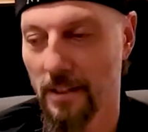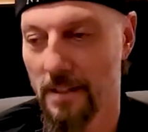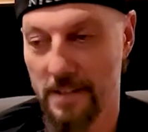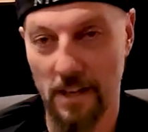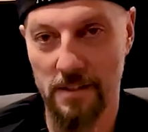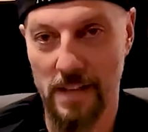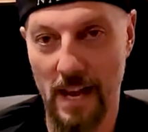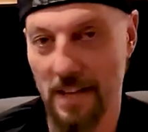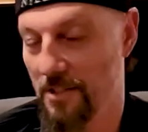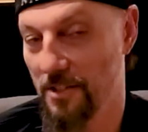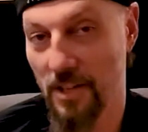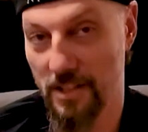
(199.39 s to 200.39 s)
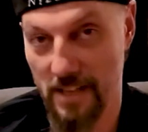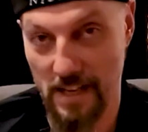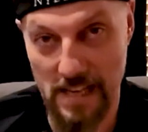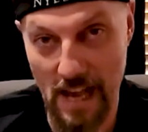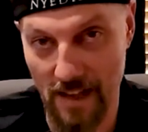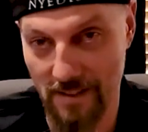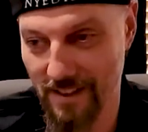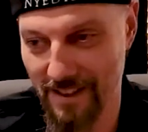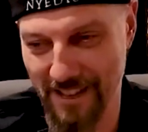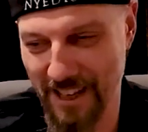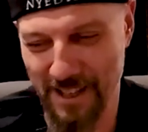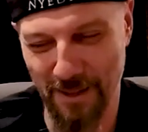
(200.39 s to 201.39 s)
Sales guy is just going to say yes,
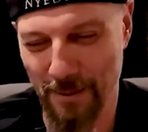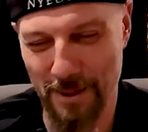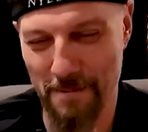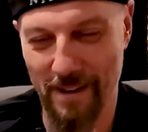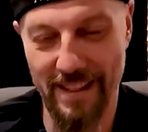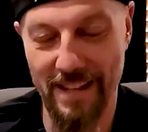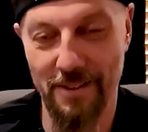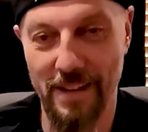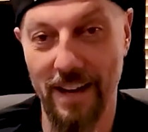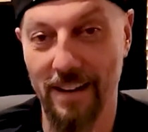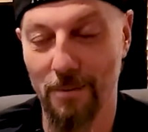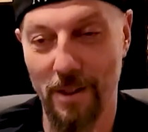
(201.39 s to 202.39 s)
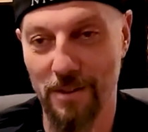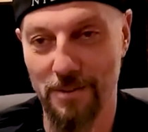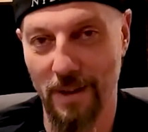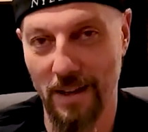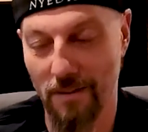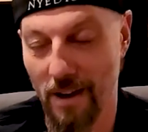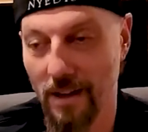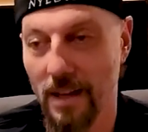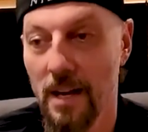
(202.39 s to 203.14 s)
because they just want the money. They don't care whether it's right or wrong.